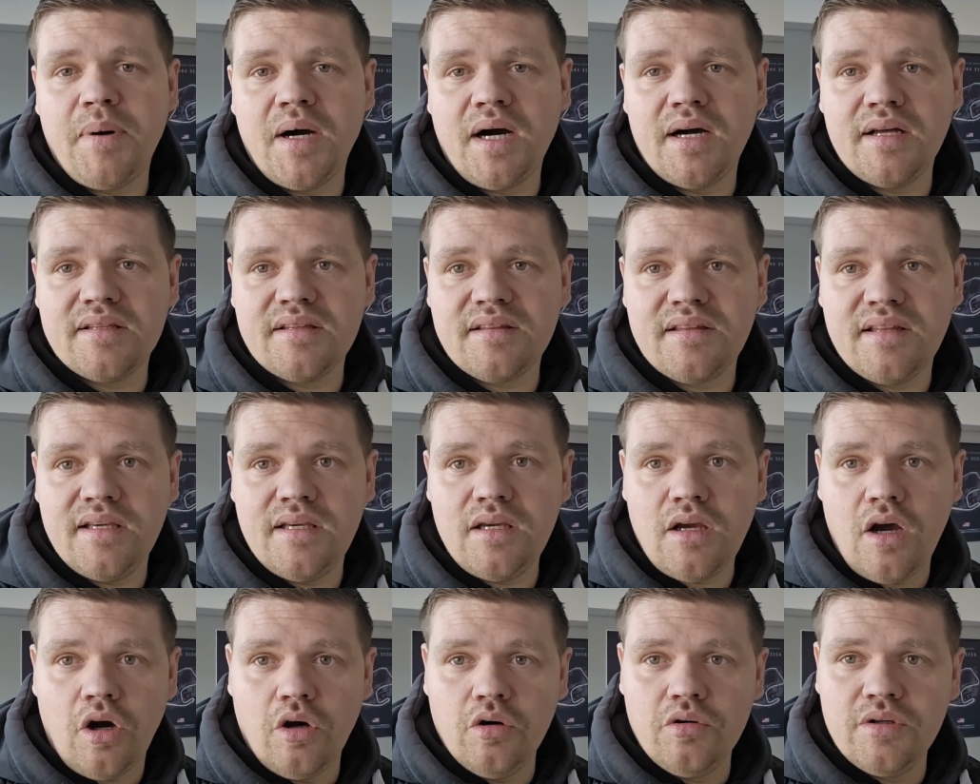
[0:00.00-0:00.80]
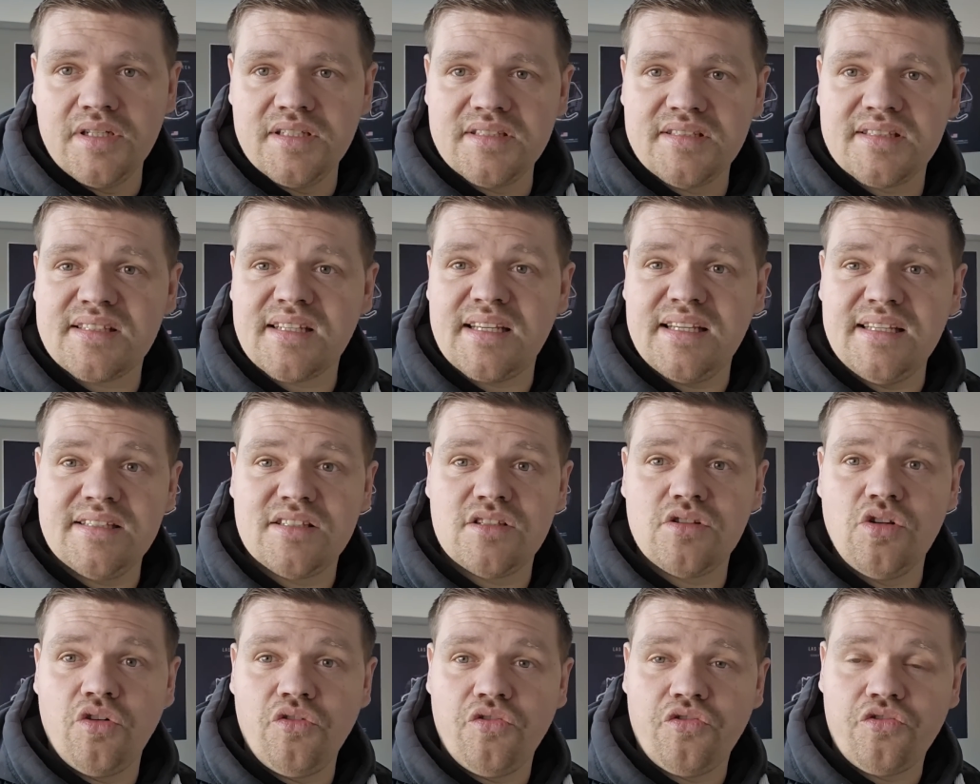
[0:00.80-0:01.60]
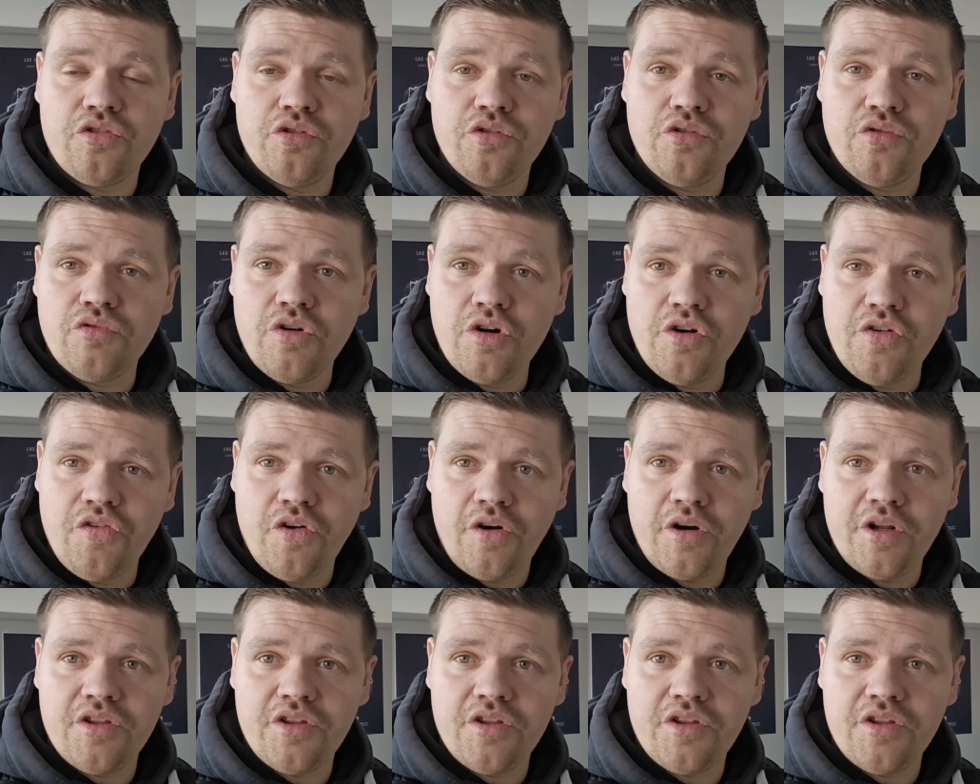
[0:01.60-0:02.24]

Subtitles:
but the owners is not through the roof.